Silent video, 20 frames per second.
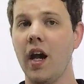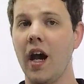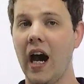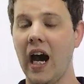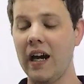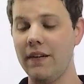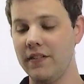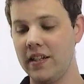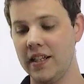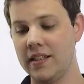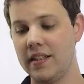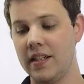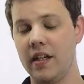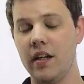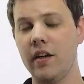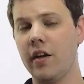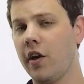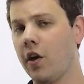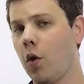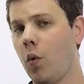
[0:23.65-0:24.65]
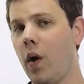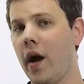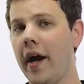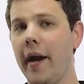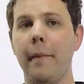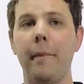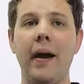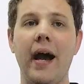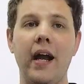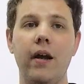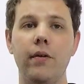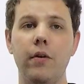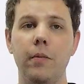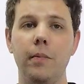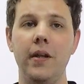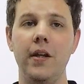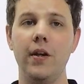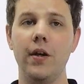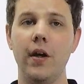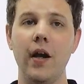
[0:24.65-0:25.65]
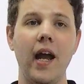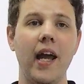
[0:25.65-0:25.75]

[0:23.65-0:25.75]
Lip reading: I've tested it in our quiet back room here